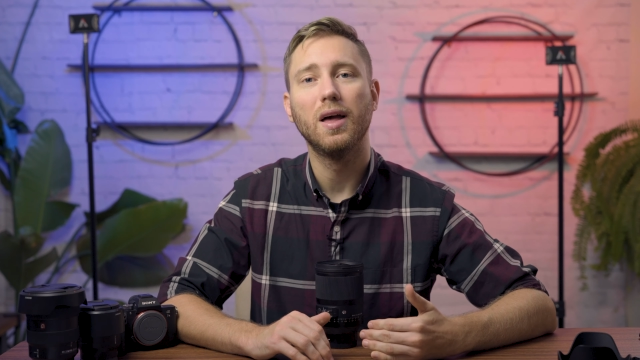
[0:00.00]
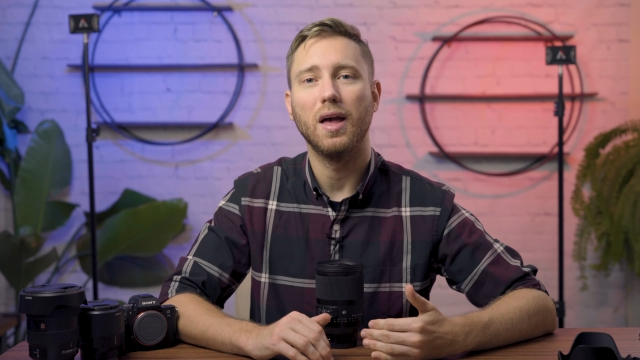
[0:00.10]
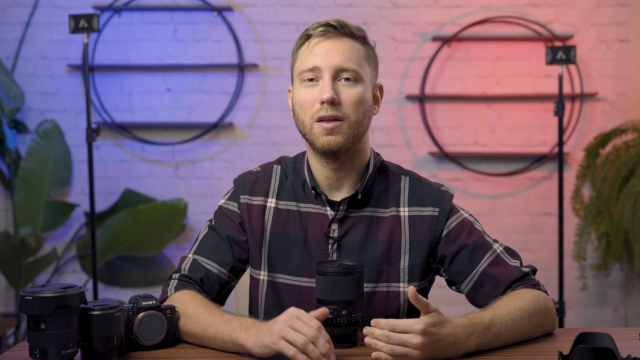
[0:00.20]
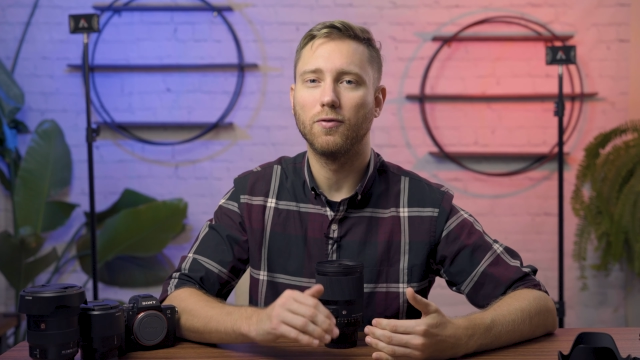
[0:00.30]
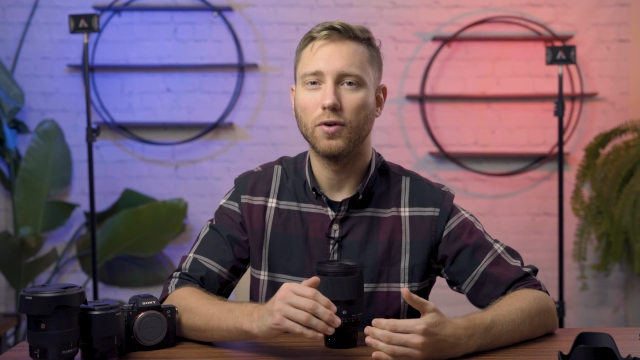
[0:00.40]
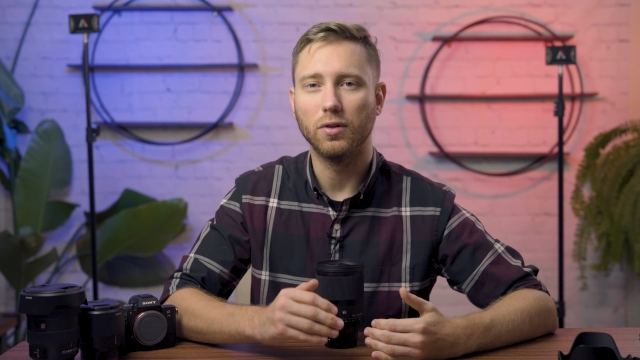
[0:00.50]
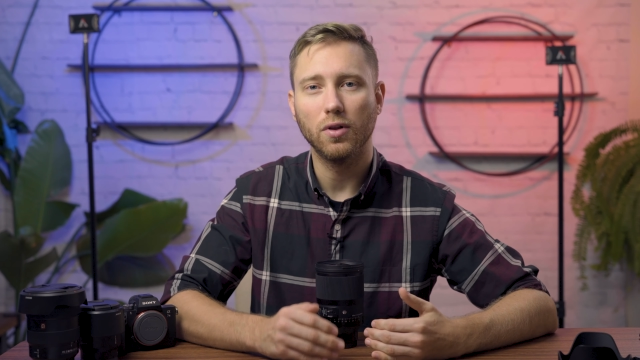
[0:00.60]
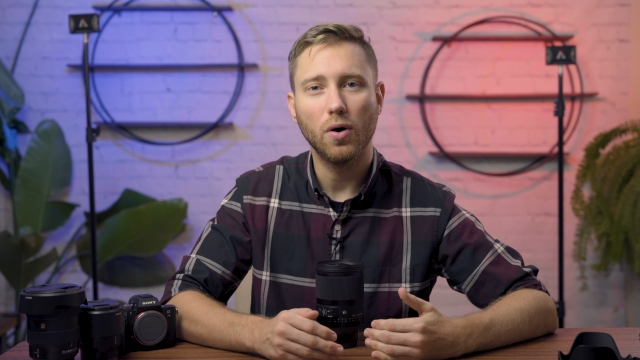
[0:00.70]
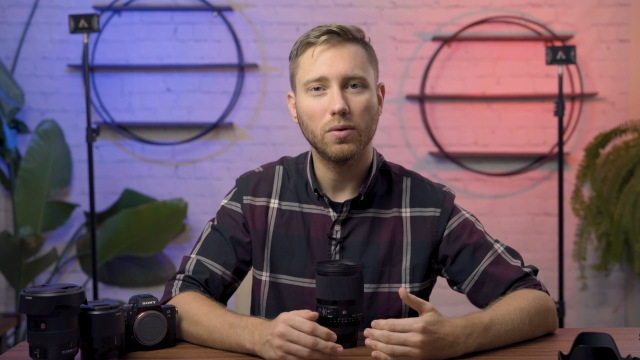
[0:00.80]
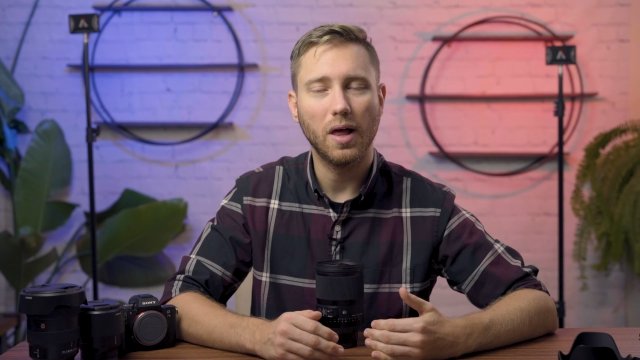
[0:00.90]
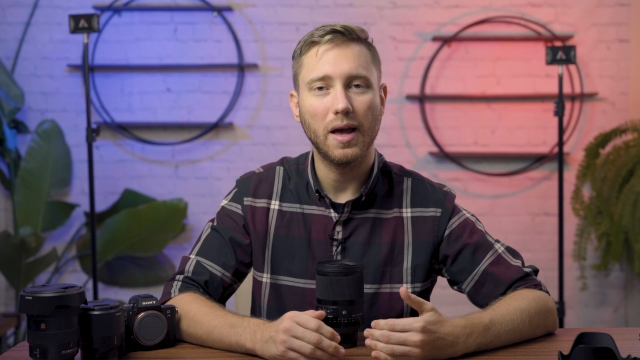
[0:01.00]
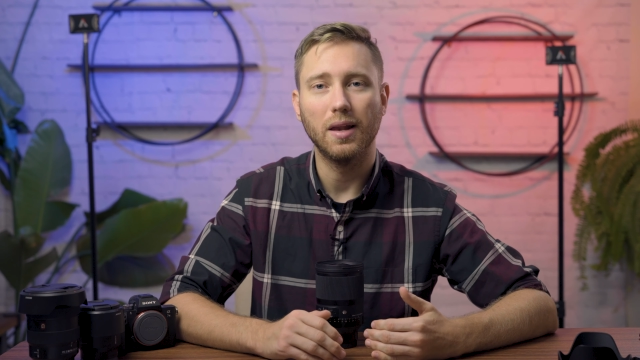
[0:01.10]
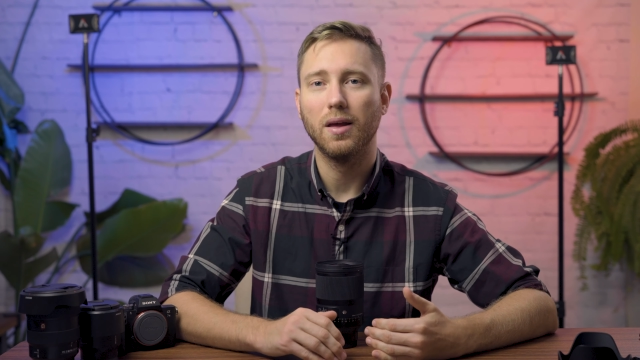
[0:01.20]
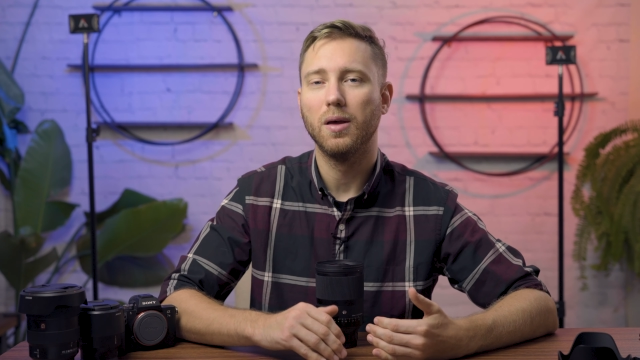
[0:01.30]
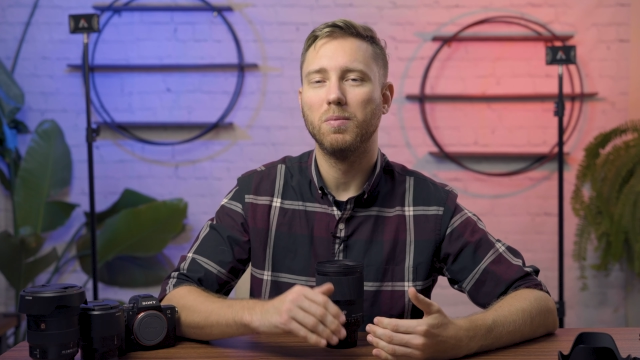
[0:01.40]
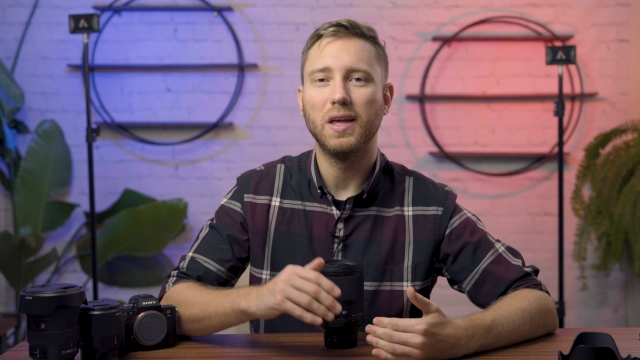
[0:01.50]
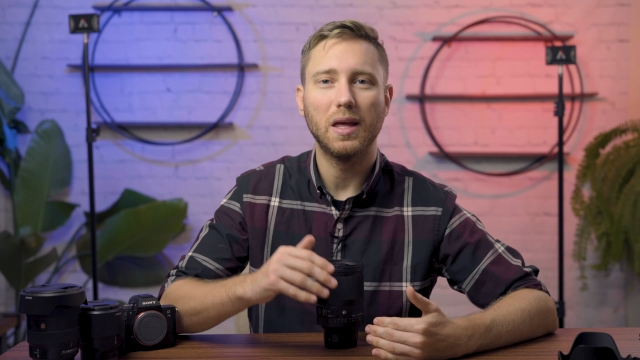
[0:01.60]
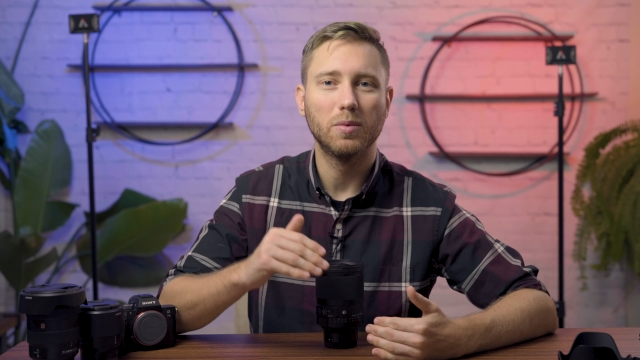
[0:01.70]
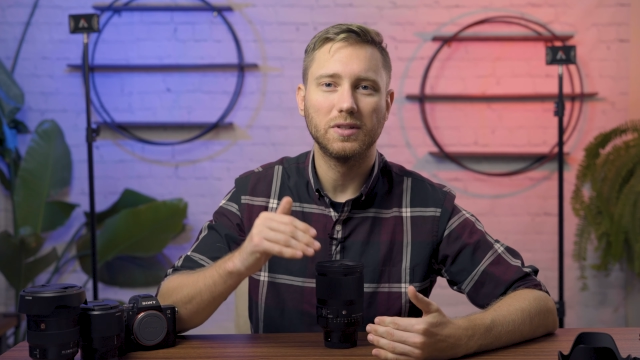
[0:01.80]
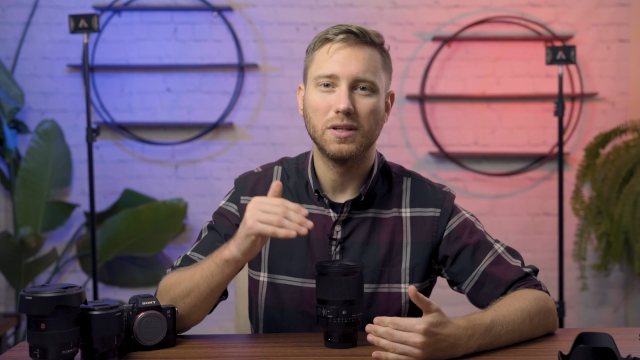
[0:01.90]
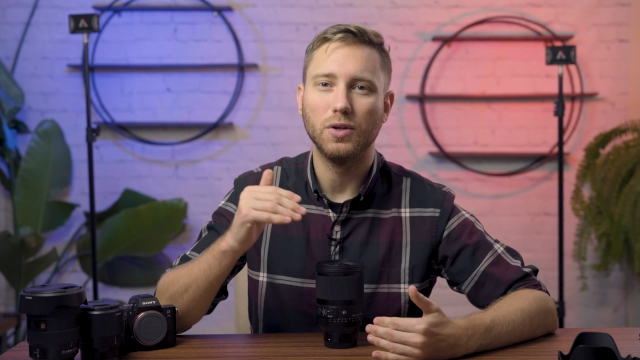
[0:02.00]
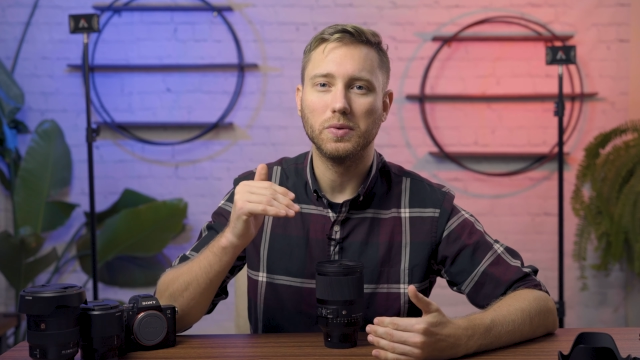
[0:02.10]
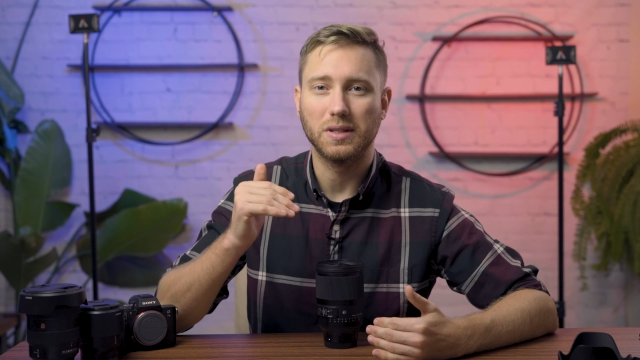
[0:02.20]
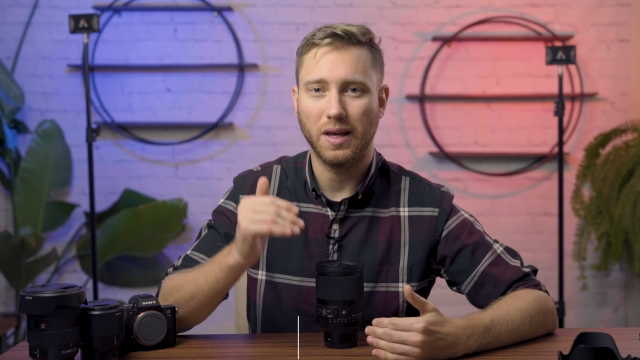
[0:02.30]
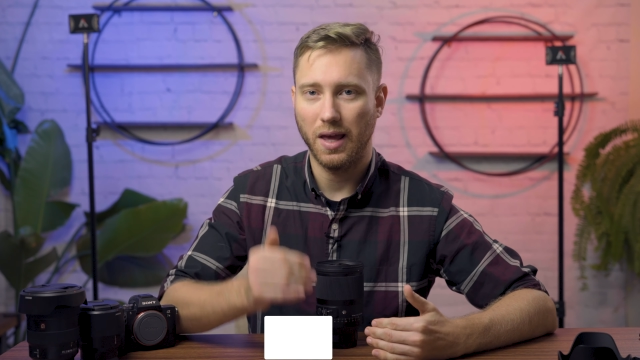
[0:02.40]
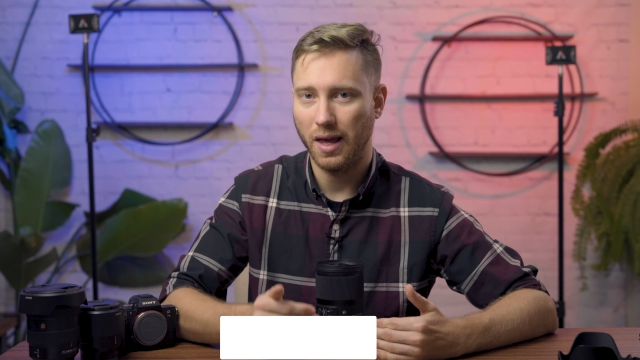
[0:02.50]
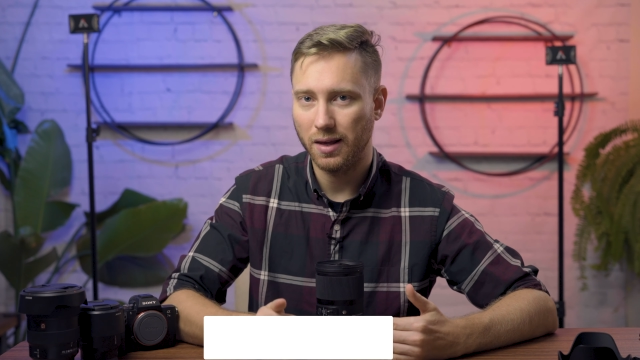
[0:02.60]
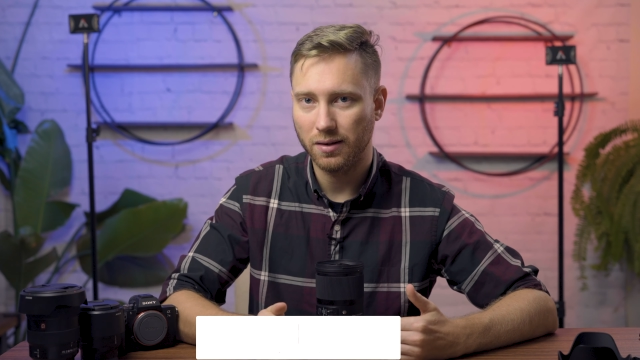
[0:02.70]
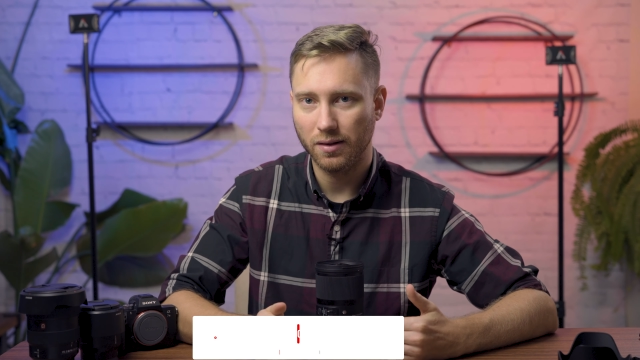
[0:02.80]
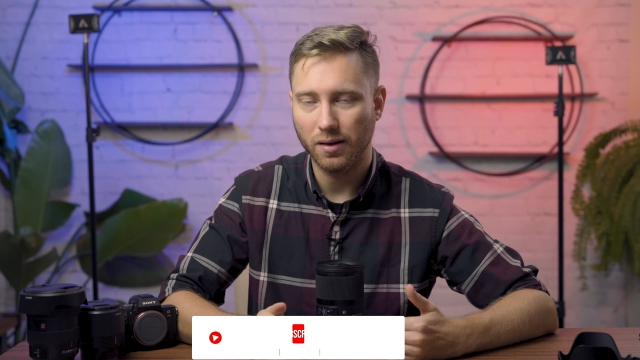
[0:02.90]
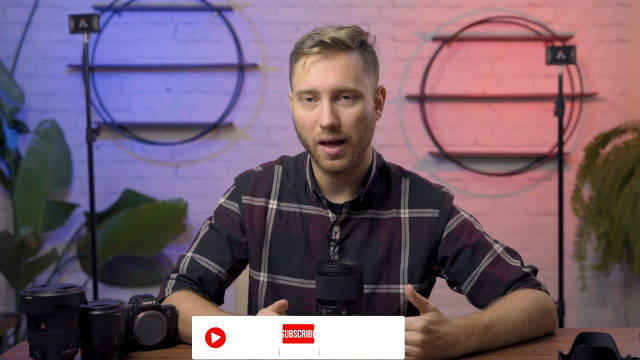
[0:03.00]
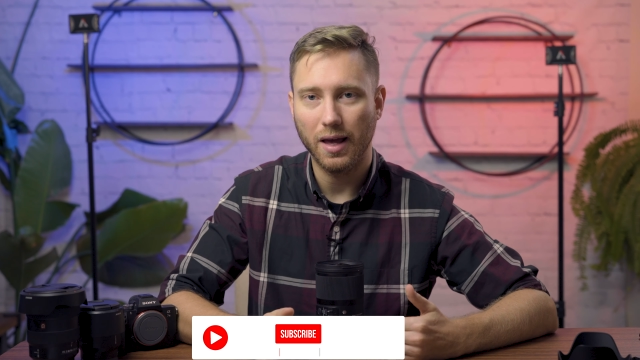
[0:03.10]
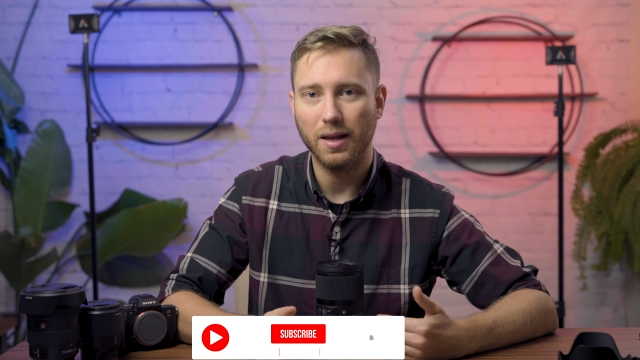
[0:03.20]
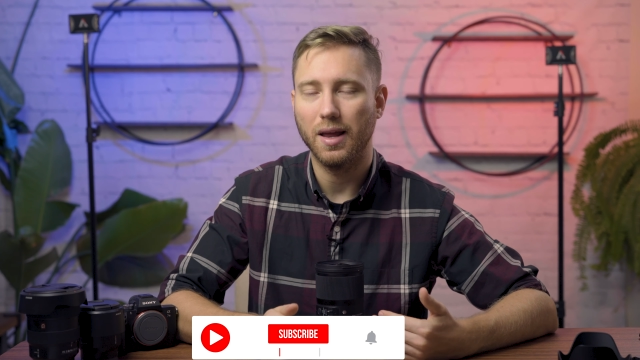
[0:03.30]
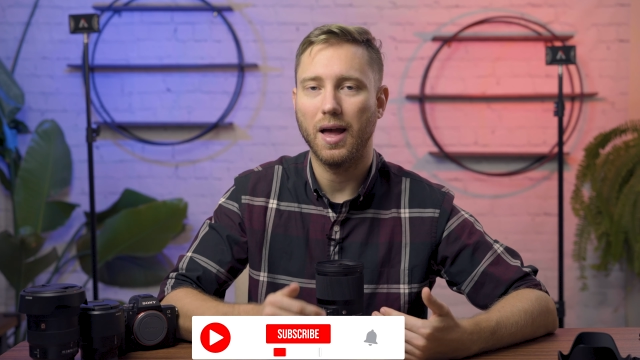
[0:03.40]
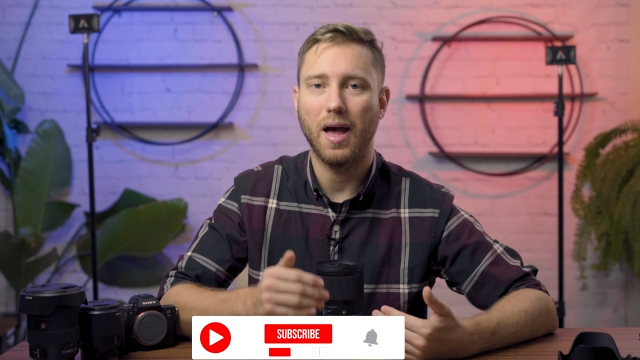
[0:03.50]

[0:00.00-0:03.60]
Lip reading: and for low light, being able to use candle light